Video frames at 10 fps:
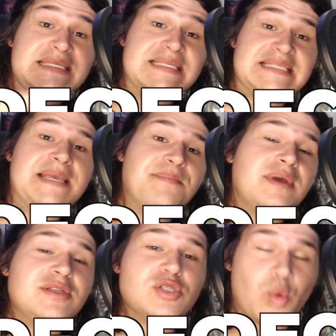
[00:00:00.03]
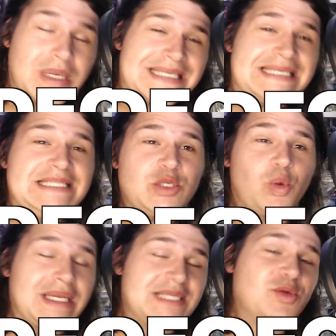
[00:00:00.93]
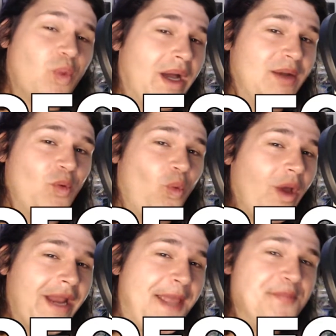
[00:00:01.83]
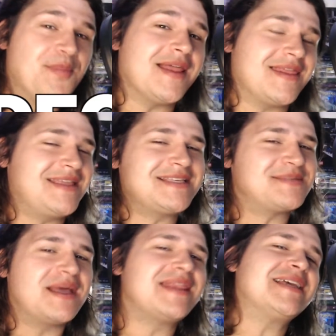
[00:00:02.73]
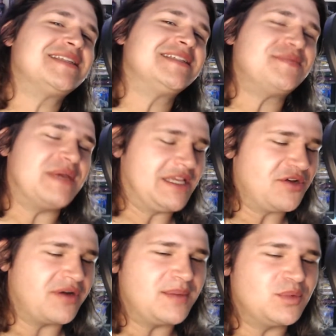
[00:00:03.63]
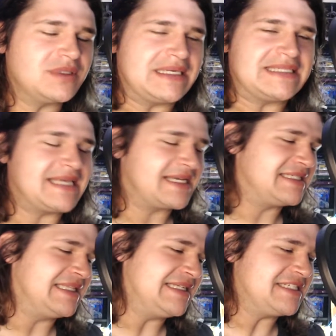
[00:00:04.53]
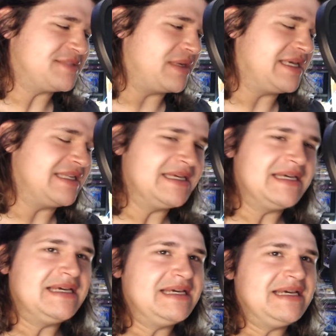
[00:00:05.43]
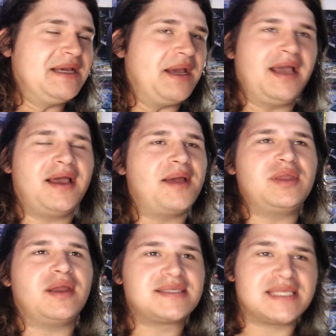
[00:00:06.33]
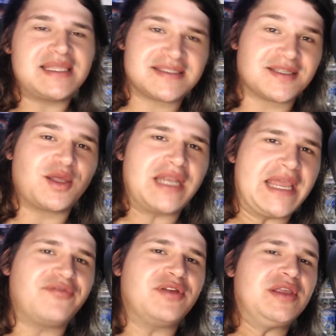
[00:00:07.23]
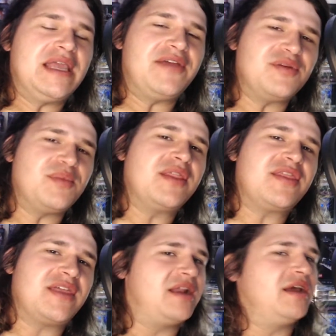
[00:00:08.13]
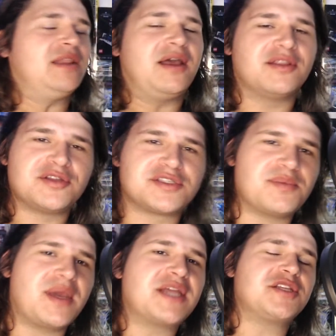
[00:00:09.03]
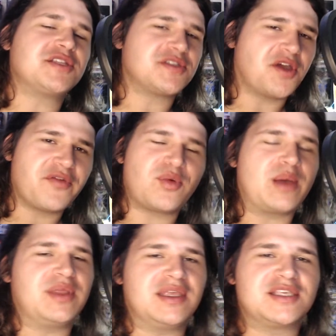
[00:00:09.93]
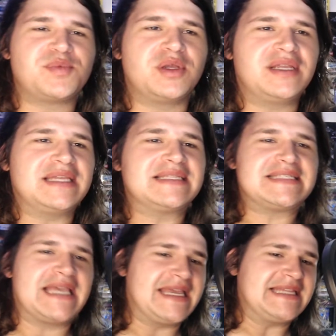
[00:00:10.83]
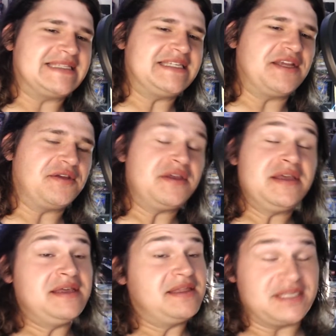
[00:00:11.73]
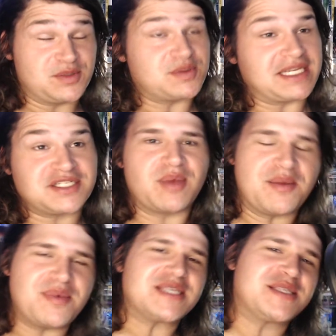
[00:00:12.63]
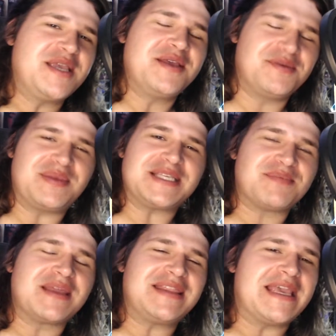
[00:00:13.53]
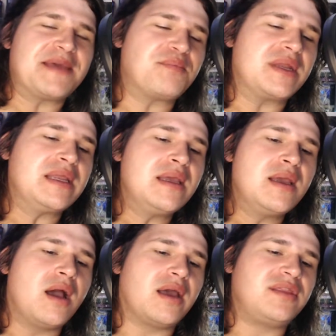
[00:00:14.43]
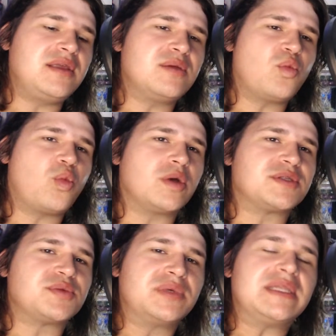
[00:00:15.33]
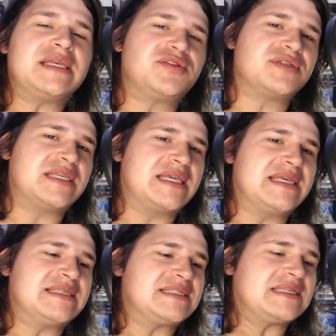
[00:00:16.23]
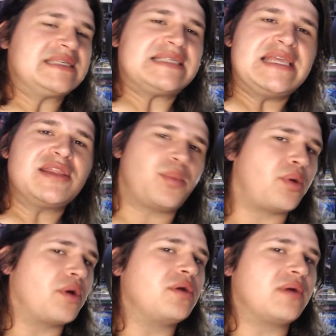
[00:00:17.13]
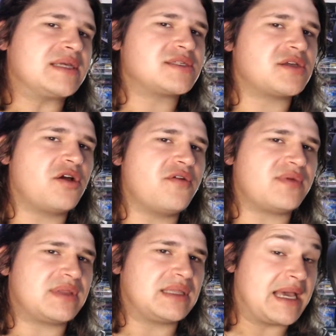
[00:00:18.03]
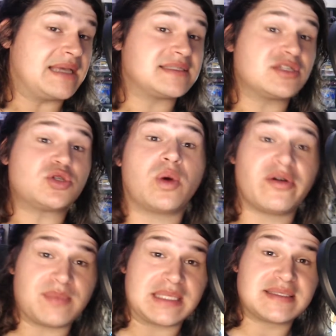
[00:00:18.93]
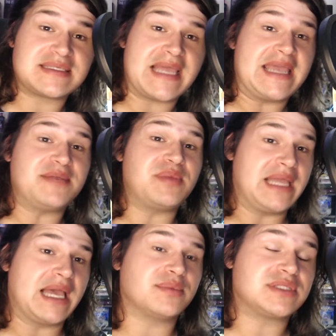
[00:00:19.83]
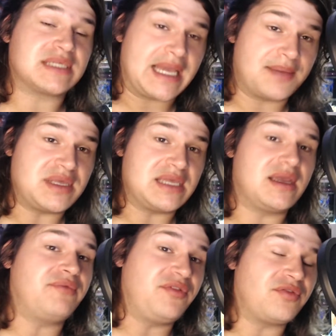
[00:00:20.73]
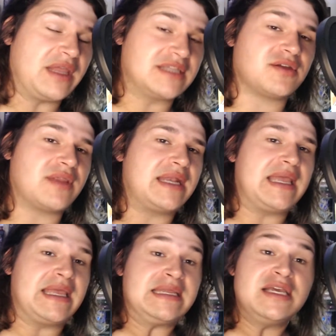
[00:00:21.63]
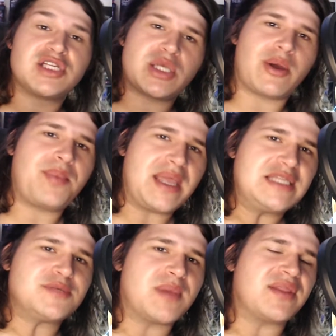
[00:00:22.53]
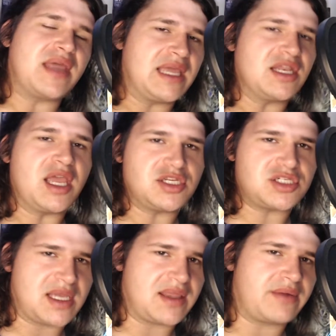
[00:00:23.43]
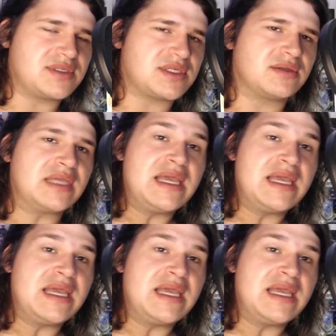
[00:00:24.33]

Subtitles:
December 2021. What a month. This month has just been incredible. It's actually just been, I mean, I say this a lot every month that I learn so much and it's an overwhelming experience. And, you know, this was actually my best month yet. But I think what's really interesting is seeing the progress over the last 12 months and being able to come here and reflect on that and show up each month and share that result.